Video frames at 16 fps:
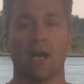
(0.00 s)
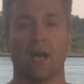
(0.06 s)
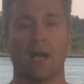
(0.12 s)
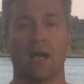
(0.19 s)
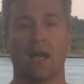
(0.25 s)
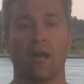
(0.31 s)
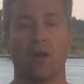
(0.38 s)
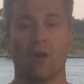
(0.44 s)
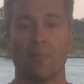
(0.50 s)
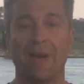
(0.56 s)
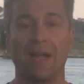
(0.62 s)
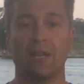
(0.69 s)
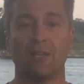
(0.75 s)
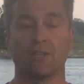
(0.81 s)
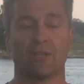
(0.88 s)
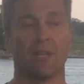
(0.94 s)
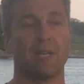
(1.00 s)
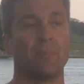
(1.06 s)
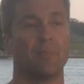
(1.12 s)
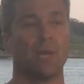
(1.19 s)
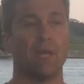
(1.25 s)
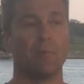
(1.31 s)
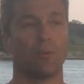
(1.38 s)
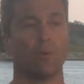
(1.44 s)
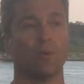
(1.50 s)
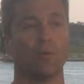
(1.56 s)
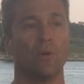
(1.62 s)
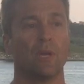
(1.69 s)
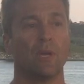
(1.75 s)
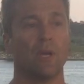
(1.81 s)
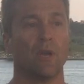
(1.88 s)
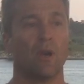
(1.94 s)
I manage and lead
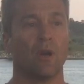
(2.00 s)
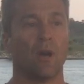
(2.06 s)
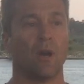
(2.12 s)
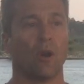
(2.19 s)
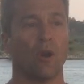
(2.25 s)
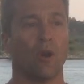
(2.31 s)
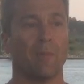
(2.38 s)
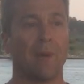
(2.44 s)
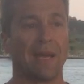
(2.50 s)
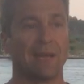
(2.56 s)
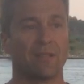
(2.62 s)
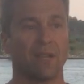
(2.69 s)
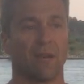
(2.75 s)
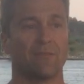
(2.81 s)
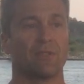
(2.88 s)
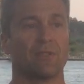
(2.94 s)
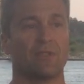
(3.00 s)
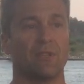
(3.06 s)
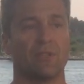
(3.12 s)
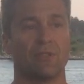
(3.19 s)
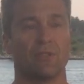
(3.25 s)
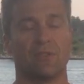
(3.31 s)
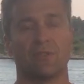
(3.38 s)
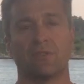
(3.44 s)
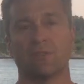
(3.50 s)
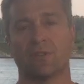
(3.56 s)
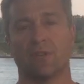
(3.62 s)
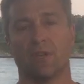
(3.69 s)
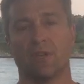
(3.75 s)
people. I make tough decisions.